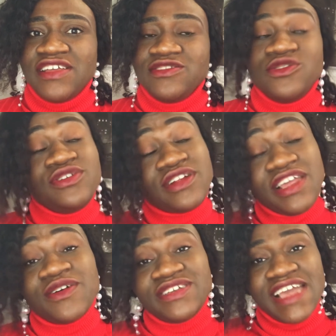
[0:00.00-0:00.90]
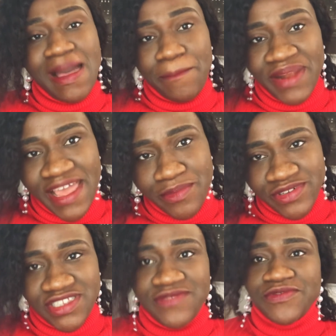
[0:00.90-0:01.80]
you click on the apply
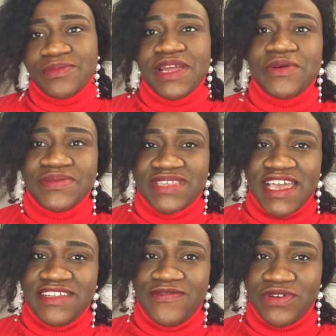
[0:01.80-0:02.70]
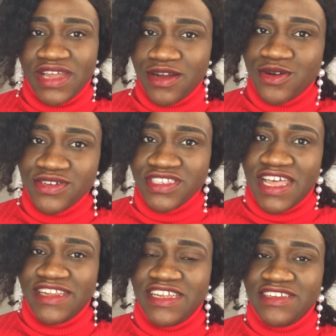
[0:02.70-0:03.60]
button from their website for that course,
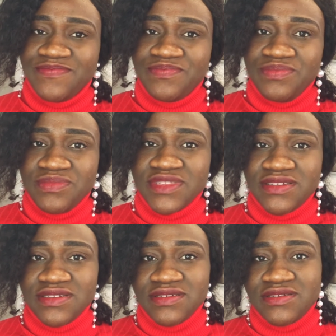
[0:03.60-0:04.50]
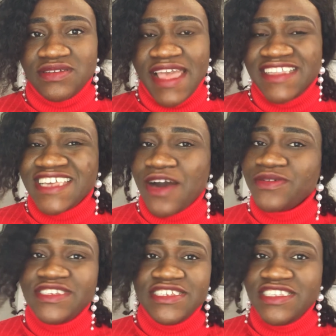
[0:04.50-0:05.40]
and then enter
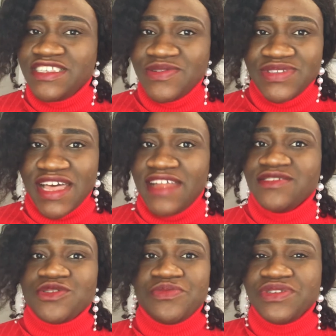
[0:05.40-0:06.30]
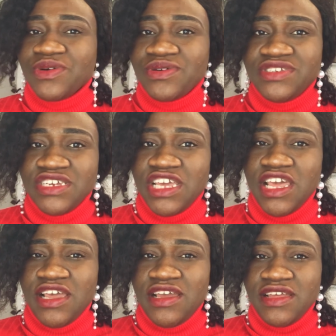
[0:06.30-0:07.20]
all the details and submit all the,
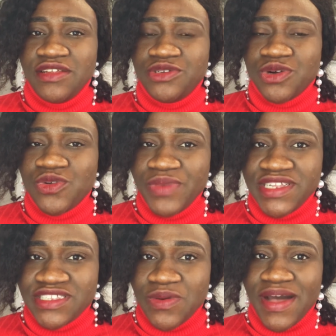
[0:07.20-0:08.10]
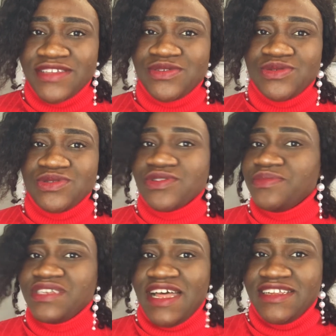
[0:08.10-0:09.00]
the documents they'll ask you to
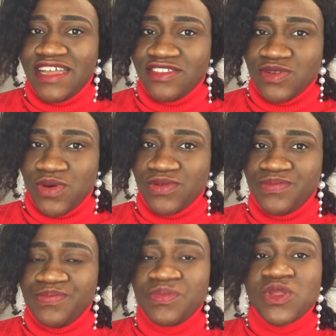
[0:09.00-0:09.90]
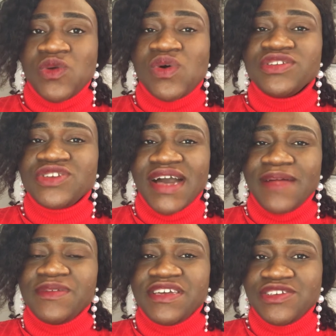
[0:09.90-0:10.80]
submit and that's all once your
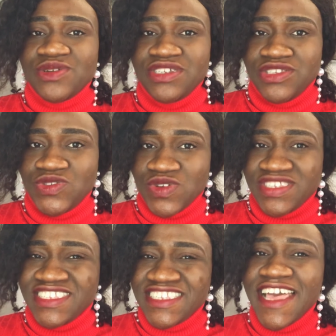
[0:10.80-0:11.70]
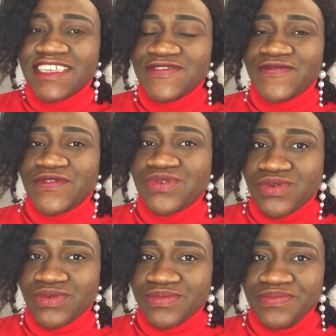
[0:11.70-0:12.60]
application is successful
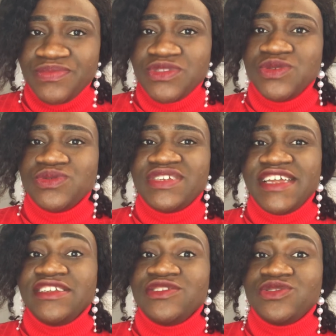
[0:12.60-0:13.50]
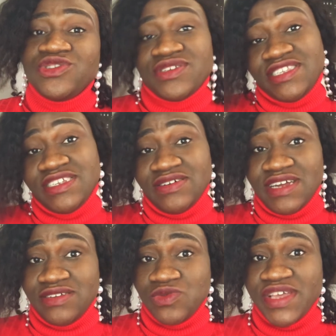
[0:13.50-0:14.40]
you will then need to just sit down
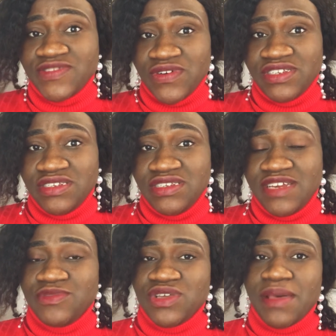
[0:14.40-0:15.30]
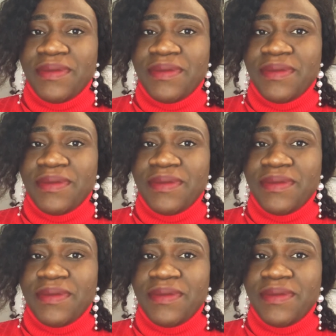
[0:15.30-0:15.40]
and wait for them to get